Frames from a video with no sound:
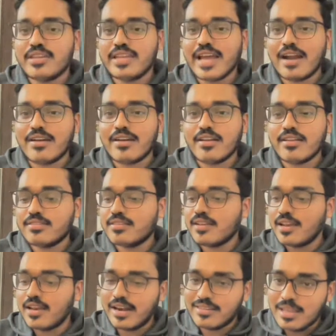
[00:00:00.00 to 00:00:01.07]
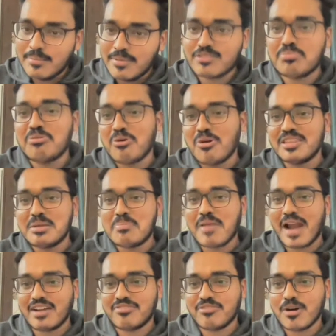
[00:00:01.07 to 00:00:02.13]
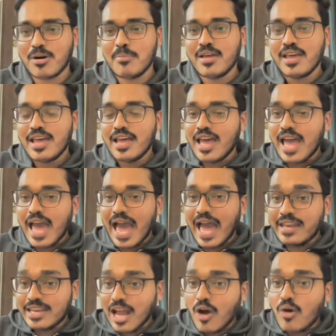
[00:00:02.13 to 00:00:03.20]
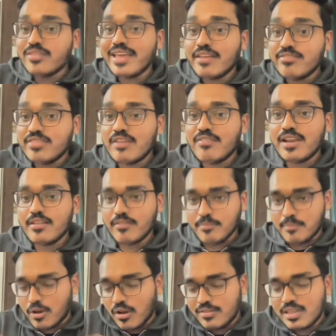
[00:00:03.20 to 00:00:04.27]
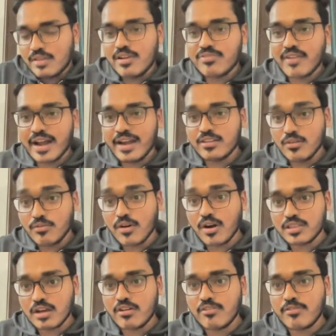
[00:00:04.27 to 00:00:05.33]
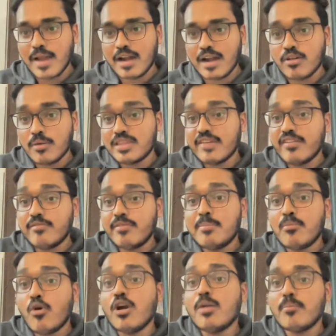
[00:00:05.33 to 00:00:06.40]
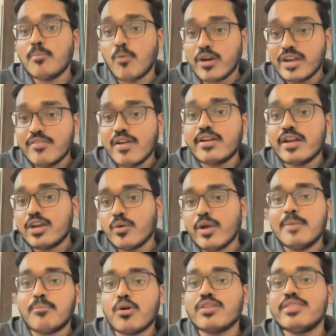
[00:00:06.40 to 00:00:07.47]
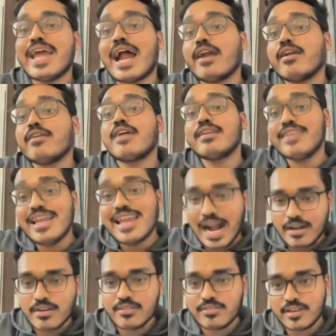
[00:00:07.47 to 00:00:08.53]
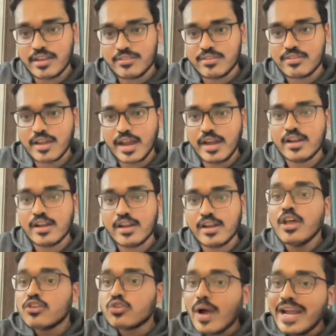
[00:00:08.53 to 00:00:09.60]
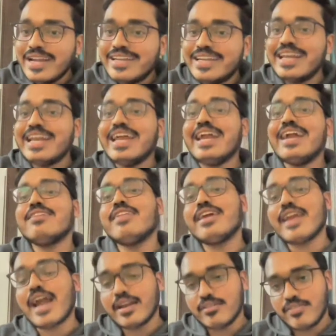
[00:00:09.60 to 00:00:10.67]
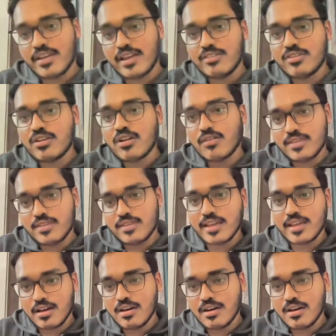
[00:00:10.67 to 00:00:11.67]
without the address, let them explore the platform. And now they will, because they will find the worth of our platform, they will be more motivated to input the address at the latter stage, right? So I delayed the gratification of this